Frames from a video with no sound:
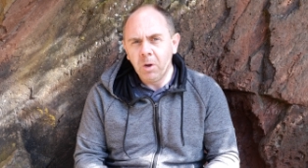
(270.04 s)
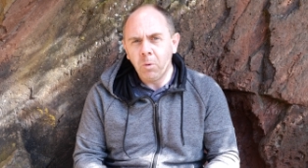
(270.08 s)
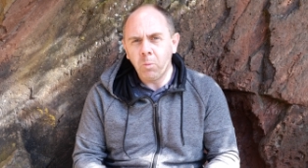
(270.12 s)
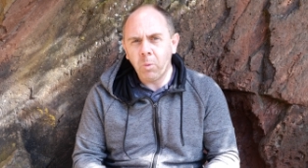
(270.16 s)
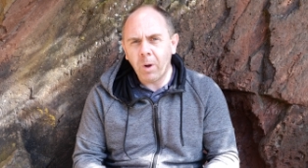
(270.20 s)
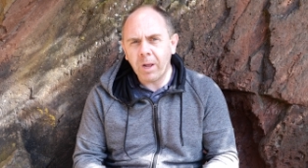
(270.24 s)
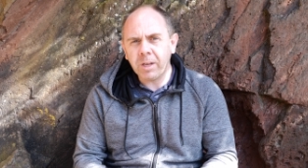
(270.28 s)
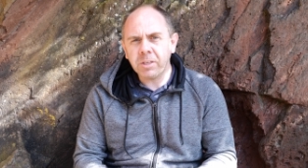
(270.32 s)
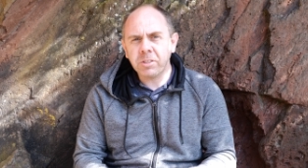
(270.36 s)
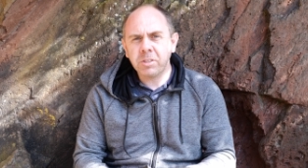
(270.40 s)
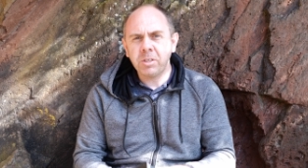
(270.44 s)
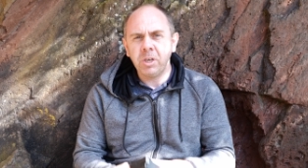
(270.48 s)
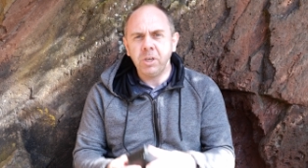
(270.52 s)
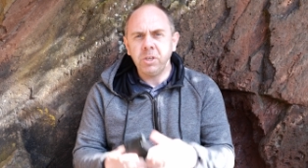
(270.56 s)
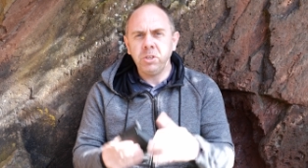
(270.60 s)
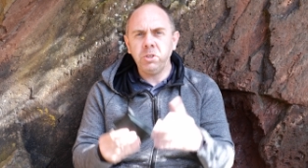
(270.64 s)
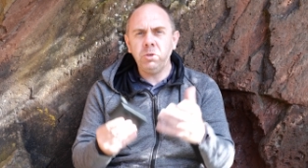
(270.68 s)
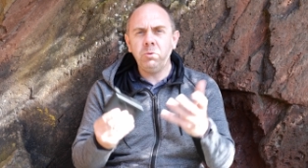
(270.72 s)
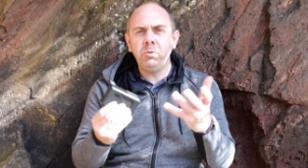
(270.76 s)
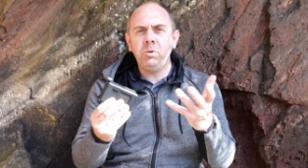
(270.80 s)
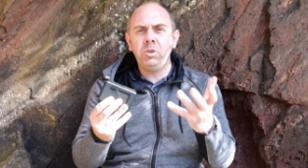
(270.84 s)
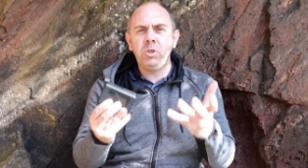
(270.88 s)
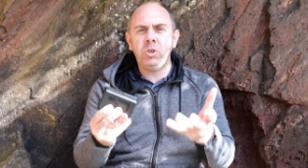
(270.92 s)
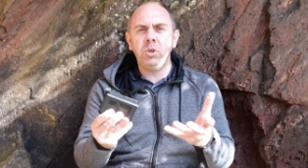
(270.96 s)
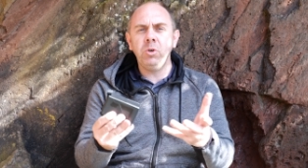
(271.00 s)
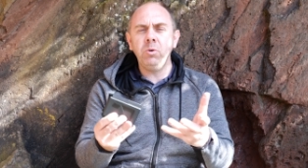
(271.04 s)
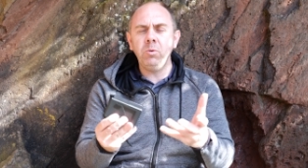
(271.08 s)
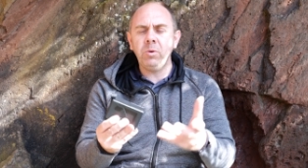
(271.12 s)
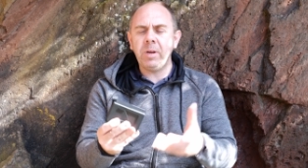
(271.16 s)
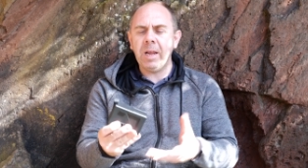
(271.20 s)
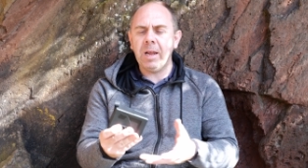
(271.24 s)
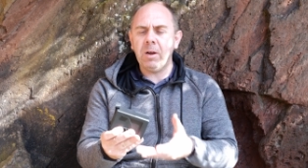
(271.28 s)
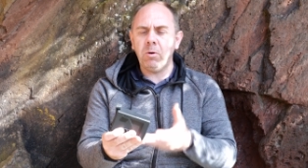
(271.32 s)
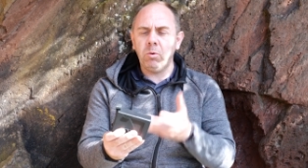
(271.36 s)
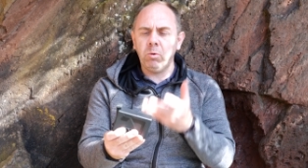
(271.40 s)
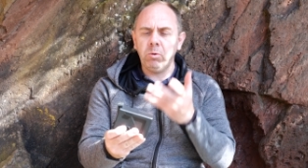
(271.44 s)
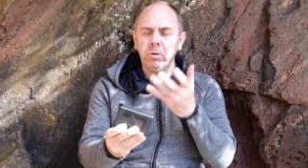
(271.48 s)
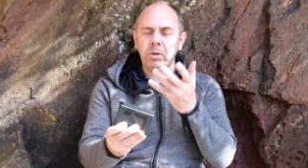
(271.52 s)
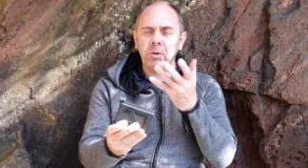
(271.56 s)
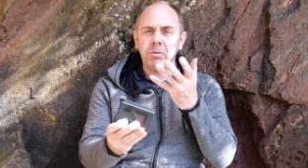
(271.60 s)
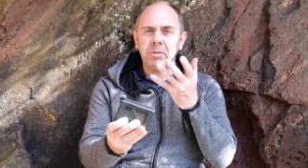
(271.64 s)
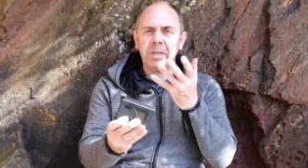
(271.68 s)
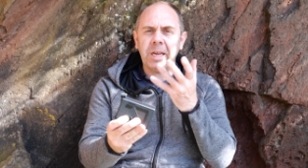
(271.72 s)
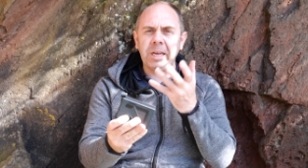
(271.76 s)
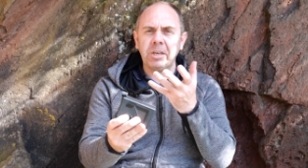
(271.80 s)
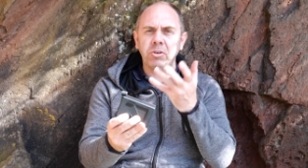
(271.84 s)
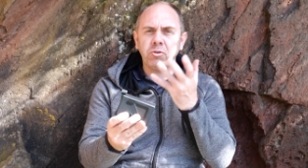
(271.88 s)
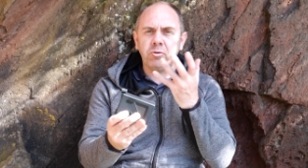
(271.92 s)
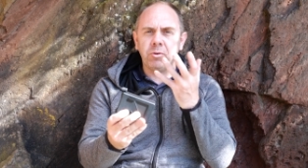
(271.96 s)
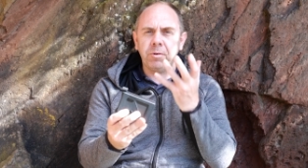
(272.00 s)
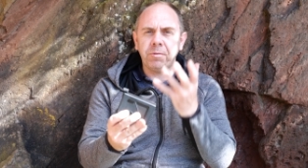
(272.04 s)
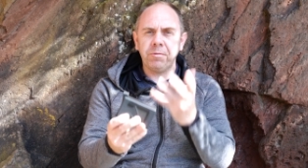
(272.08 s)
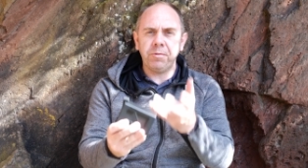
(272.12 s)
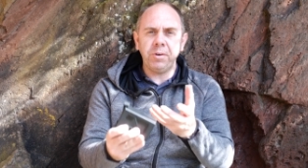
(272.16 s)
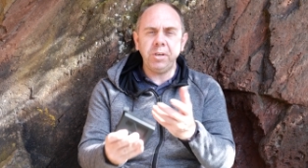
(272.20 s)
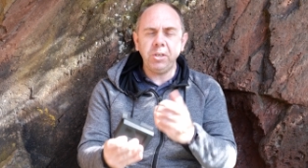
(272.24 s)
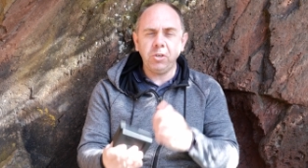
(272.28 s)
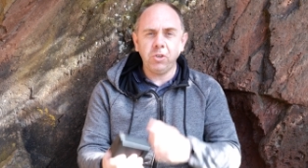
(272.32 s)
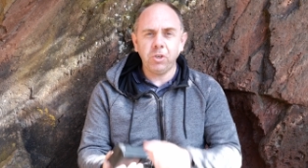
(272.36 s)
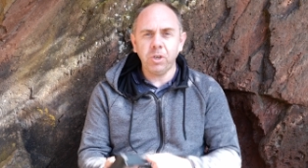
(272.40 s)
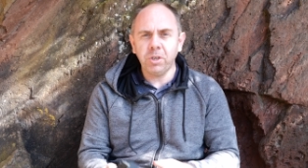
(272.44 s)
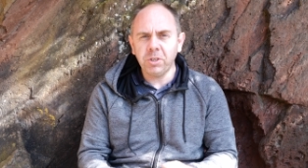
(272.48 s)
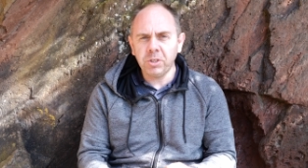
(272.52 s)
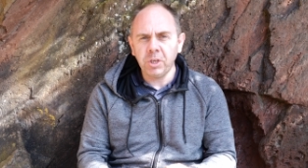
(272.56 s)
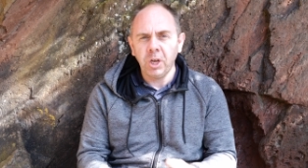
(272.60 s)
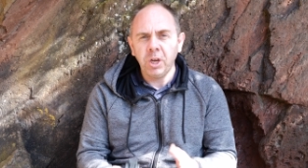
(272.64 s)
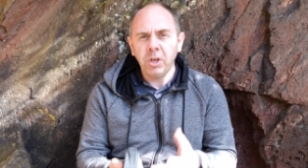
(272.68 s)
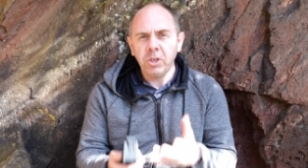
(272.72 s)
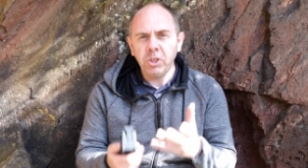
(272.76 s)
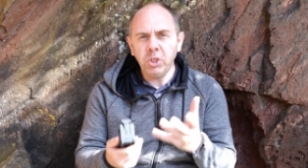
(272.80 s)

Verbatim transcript: Whilst you do get all those extra features,